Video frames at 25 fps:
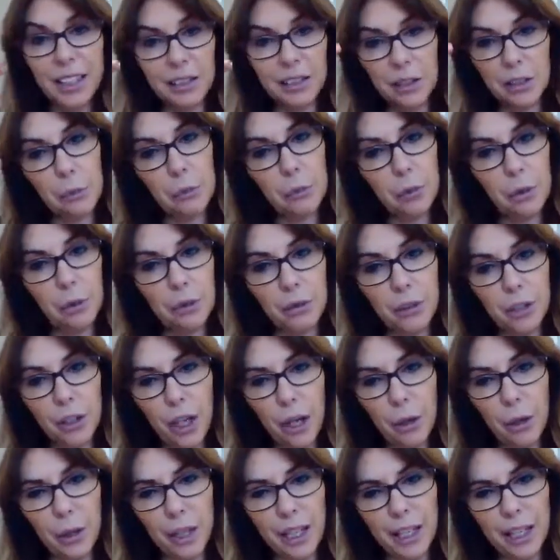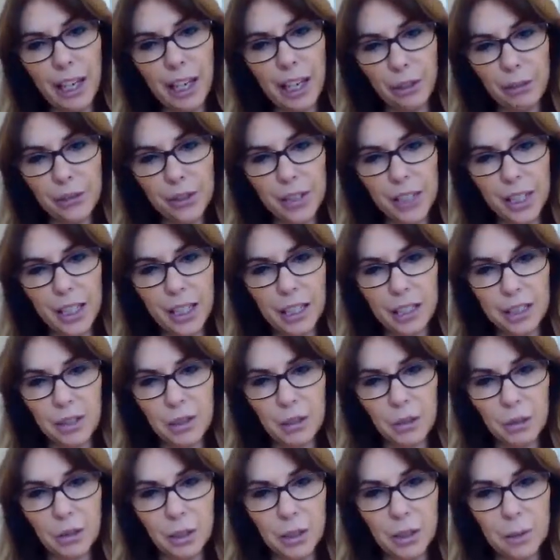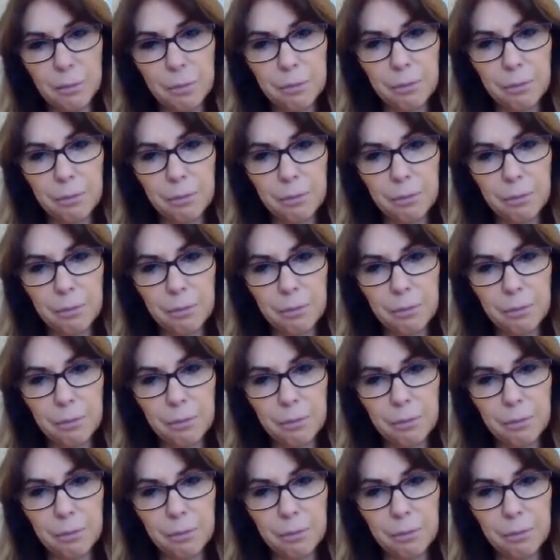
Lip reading: I don't know if you know EFT at all.